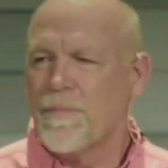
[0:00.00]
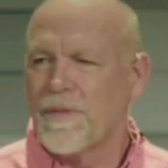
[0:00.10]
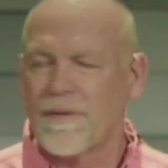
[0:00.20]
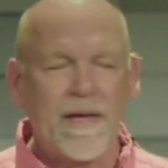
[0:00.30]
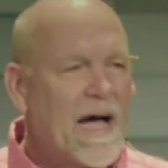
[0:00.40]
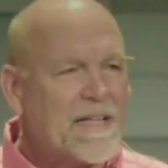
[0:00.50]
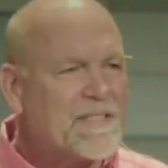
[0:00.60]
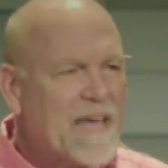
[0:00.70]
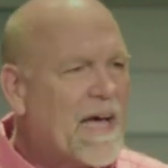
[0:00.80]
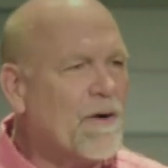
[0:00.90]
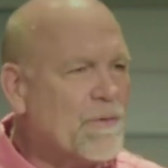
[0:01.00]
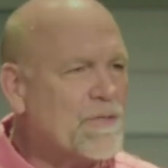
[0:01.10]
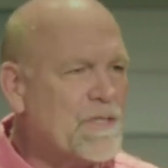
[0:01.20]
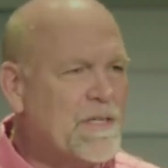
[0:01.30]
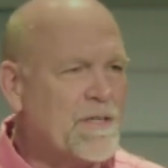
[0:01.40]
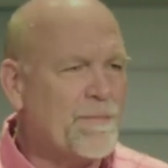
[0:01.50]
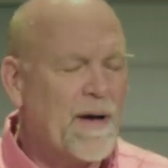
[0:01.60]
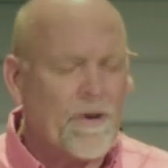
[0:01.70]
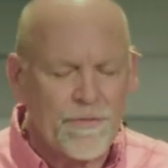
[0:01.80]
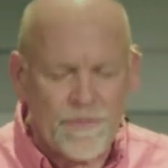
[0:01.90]
God's house is
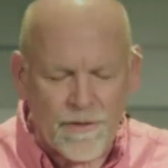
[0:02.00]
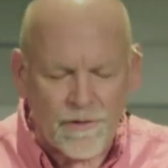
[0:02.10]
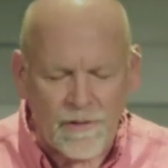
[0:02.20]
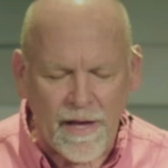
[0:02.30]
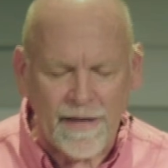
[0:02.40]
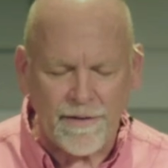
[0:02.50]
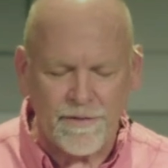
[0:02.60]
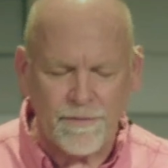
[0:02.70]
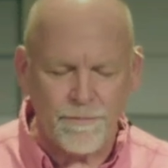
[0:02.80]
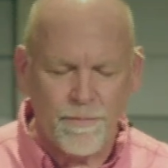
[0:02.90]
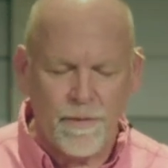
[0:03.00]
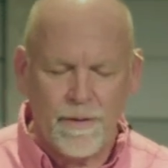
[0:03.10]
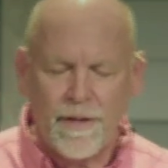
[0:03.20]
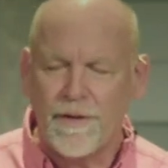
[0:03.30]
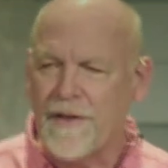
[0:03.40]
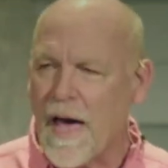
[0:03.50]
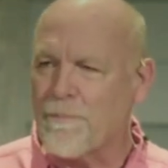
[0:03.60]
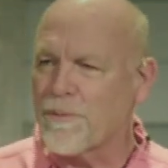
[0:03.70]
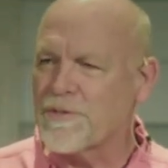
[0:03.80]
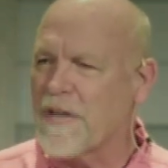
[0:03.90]
about the light, not
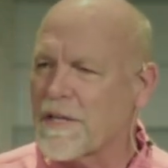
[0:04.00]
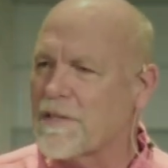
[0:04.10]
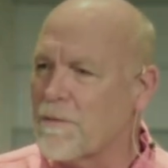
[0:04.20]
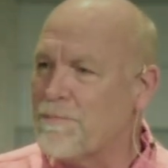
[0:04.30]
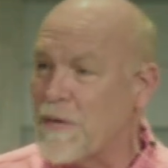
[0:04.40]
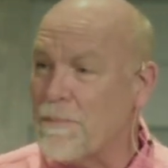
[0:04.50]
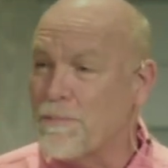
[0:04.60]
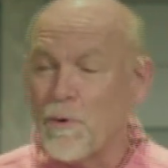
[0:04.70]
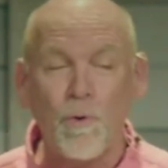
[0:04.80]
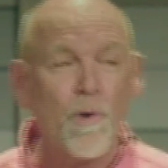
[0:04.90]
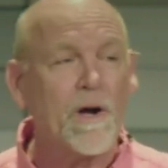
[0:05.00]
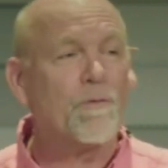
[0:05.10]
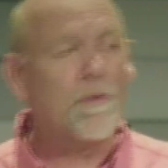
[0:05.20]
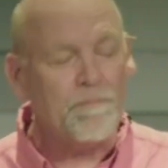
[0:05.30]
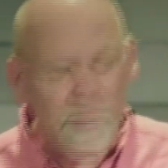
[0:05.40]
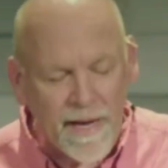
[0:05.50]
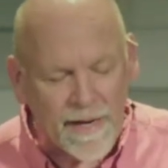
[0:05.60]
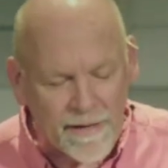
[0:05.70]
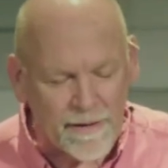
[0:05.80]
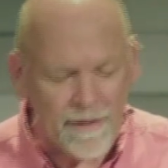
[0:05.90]
protecting people who want to
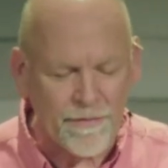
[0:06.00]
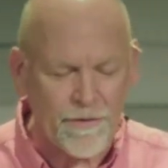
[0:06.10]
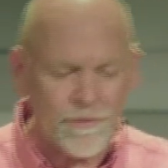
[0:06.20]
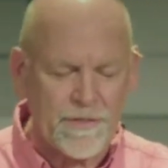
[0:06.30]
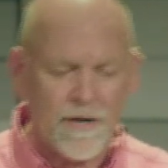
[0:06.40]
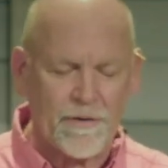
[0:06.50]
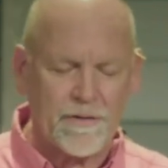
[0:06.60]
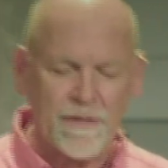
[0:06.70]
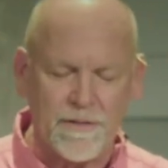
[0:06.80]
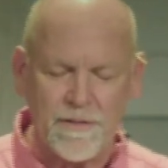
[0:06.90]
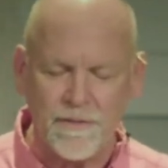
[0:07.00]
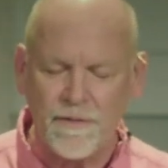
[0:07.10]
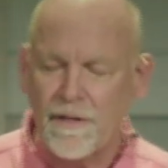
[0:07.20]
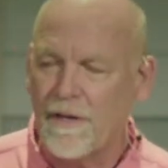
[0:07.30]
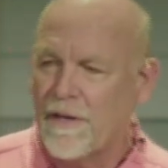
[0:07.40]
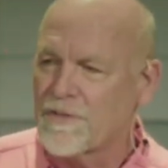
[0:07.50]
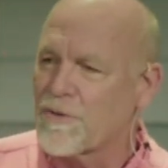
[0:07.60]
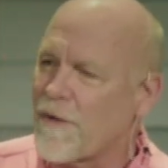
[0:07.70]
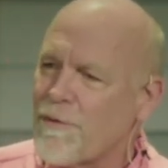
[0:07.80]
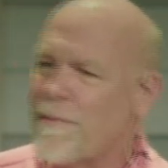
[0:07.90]
remain in their darkness. So,
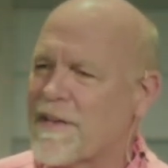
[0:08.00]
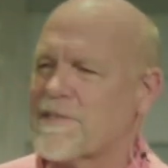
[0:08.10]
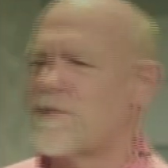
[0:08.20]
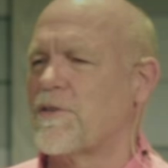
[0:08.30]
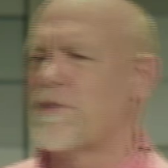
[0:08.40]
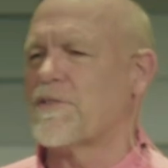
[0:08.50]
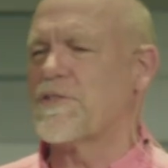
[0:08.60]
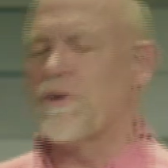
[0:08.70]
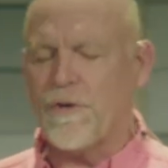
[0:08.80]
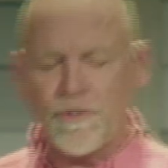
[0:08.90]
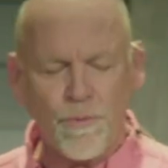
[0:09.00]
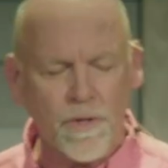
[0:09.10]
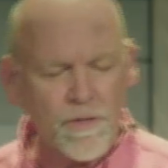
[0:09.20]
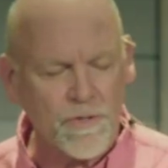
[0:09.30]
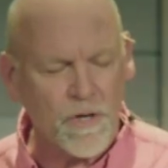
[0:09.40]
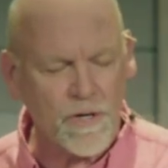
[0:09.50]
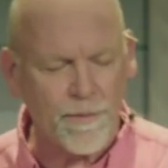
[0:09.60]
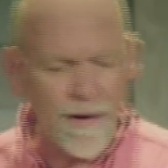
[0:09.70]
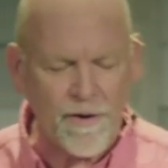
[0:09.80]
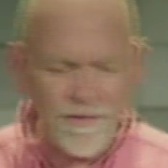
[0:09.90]
every message in this series, we're going to talk
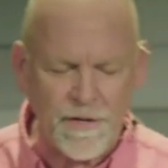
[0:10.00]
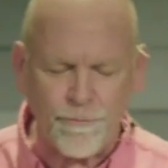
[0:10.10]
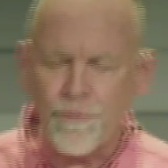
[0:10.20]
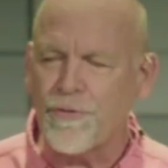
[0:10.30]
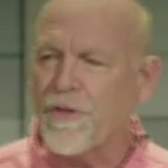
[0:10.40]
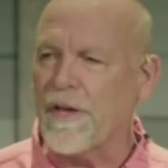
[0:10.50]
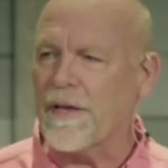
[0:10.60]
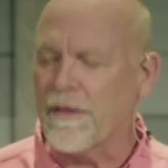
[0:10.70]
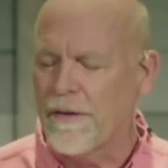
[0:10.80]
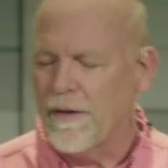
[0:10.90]
about a different thing